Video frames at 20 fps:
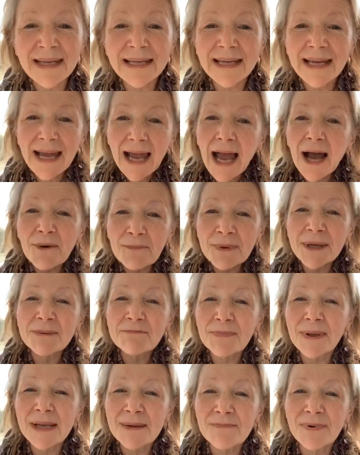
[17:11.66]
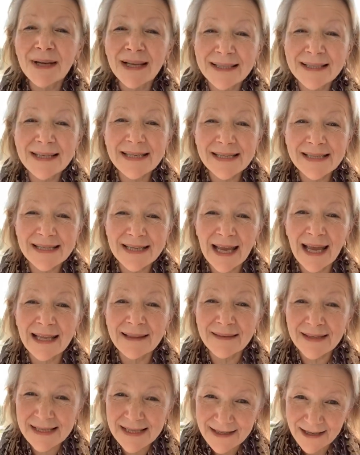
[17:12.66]
helping people
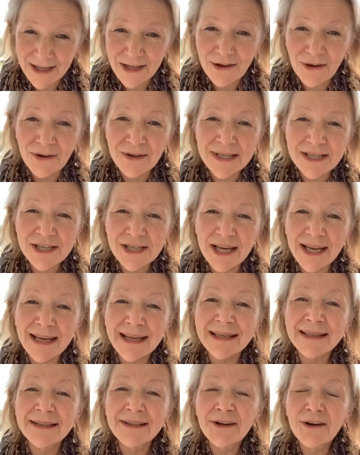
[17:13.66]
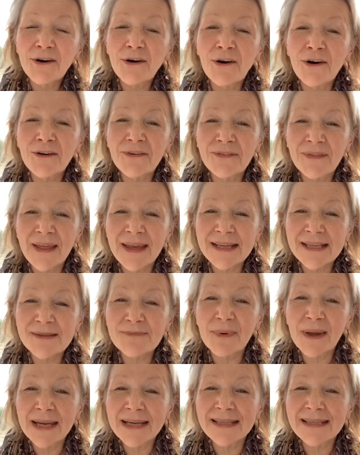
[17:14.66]
understand the psychology of their
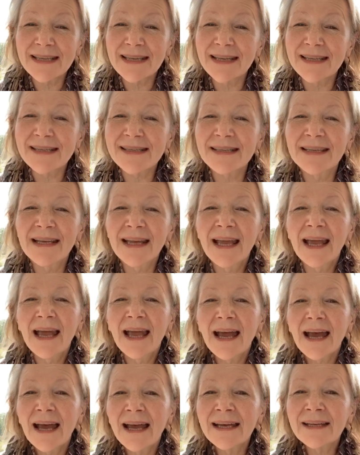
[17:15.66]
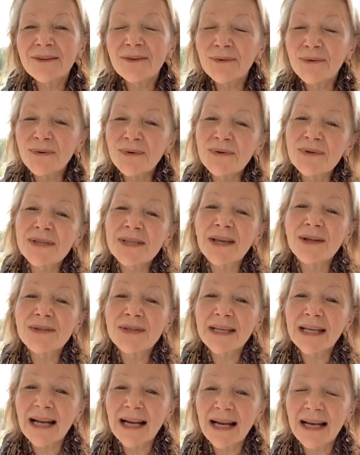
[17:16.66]
spaces and also
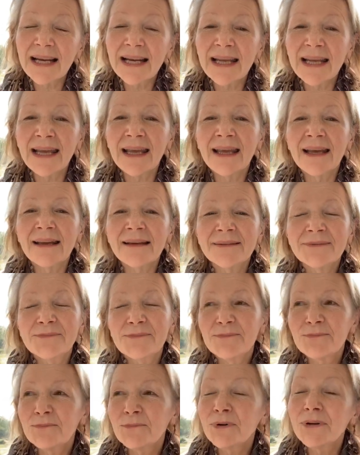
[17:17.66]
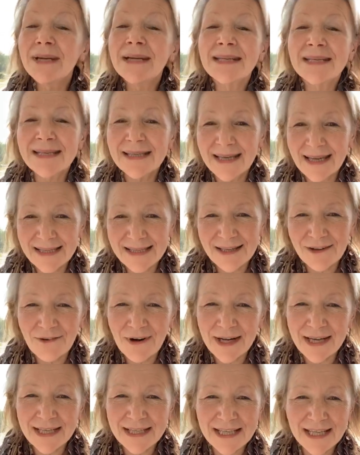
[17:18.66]
to clear predecessor
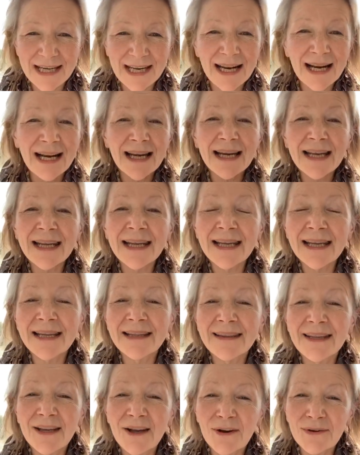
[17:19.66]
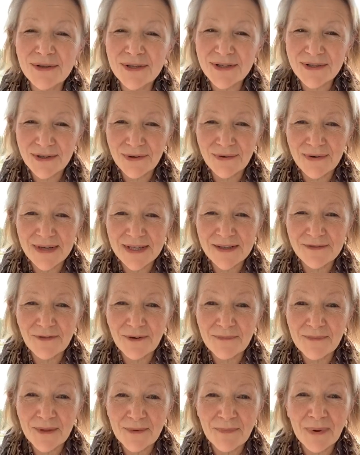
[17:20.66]
energy, clear the old stories
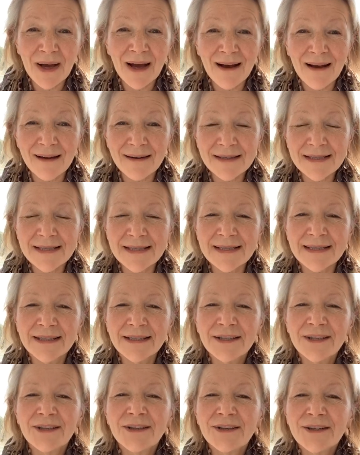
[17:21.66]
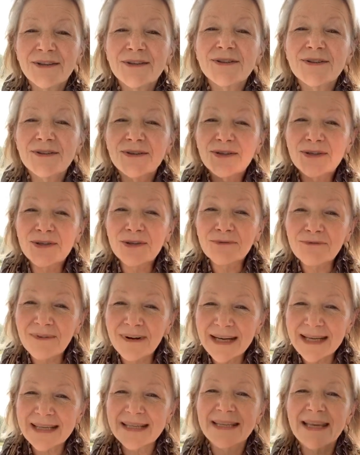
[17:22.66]
from the past, to
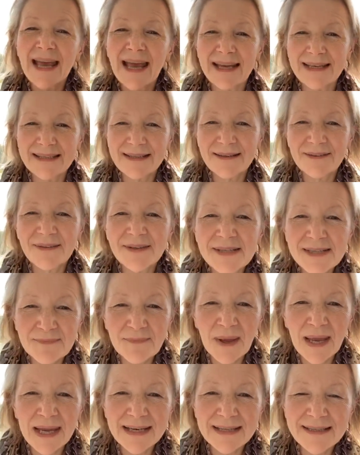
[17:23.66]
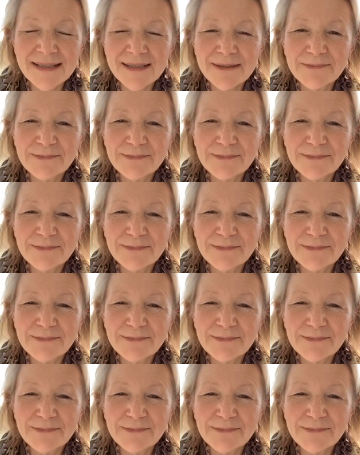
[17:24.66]
reset the space.